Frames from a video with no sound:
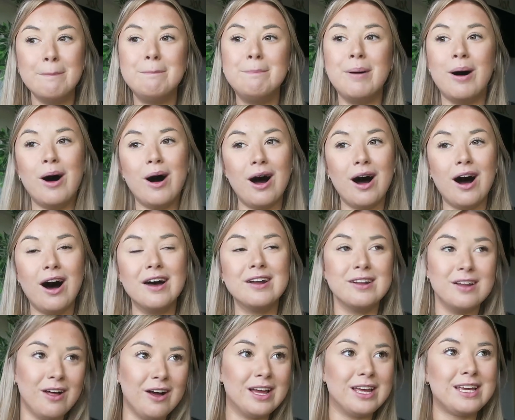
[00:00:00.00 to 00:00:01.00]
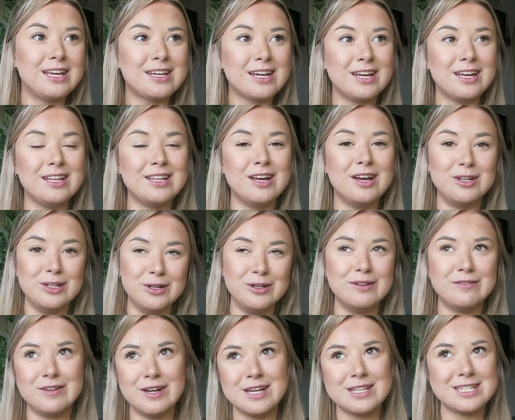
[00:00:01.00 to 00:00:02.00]
But unlike a
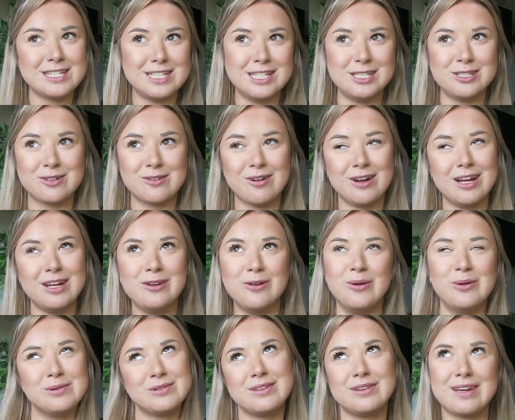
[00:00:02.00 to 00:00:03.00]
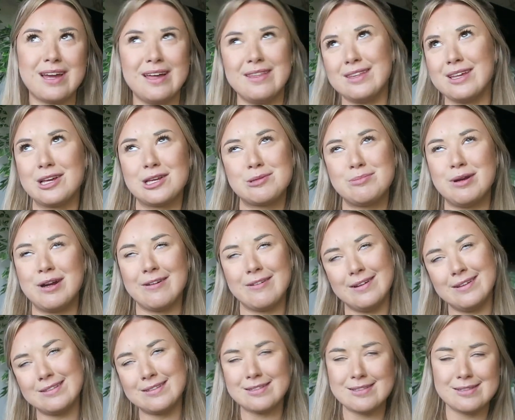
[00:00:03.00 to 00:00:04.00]
university degree, you're also getting the
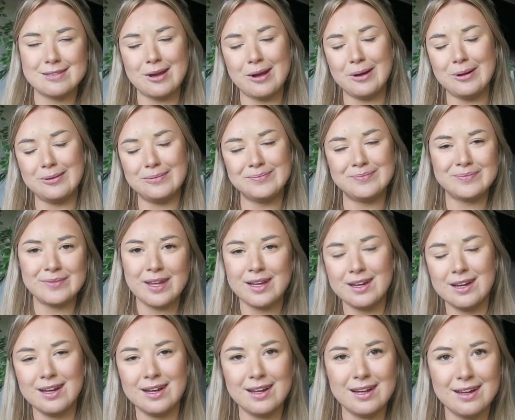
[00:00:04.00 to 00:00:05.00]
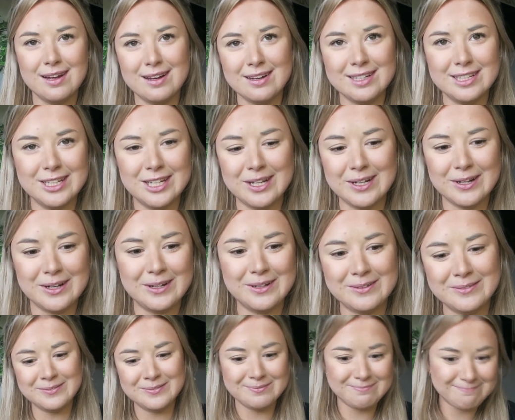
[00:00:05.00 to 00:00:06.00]
experience. So, you know.